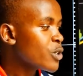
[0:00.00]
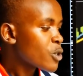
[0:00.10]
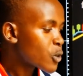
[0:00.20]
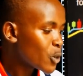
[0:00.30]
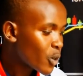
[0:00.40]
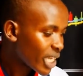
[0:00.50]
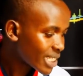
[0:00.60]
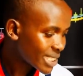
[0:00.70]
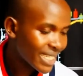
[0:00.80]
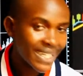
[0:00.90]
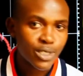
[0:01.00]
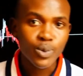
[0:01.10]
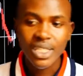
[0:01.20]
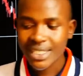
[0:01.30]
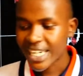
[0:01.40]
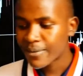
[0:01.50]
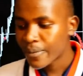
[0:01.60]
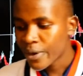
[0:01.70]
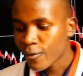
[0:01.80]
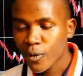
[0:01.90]
So you can tell that with time,
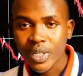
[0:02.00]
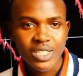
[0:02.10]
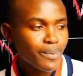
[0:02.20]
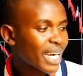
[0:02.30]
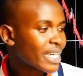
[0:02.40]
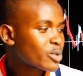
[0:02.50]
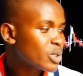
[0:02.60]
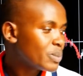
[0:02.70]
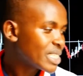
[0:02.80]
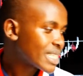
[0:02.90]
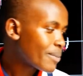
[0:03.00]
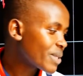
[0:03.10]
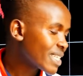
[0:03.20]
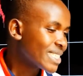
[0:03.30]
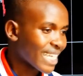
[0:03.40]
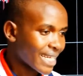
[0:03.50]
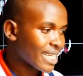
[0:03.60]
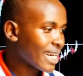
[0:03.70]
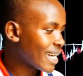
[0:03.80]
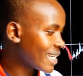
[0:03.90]
forex market will be something
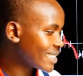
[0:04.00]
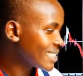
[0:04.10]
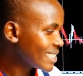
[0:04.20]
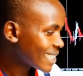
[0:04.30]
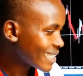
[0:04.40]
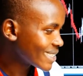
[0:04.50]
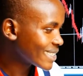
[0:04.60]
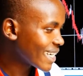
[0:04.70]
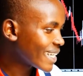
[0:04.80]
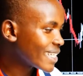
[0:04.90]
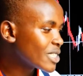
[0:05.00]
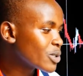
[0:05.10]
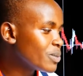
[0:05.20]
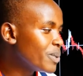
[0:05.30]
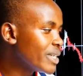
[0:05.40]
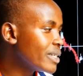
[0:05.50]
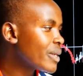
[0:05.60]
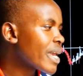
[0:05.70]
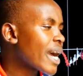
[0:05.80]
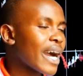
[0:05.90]
gigantic, and it will be
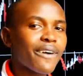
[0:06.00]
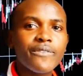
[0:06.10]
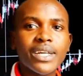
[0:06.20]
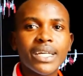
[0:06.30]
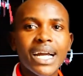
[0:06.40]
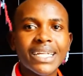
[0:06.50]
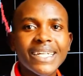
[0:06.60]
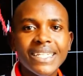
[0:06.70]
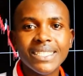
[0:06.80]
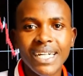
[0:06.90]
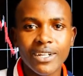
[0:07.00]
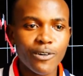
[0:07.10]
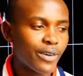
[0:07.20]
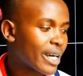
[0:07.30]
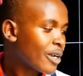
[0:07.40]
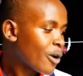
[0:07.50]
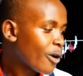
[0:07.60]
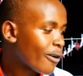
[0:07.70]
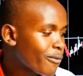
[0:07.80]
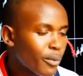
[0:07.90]
having a daily turnover
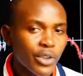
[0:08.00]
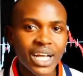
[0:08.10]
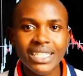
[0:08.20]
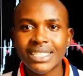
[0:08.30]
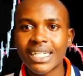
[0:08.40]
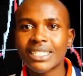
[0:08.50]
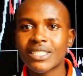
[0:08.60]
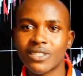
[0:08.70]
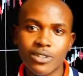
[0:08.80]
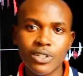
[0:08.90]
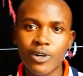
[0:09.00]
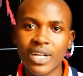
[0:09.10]
of more than $10 trillion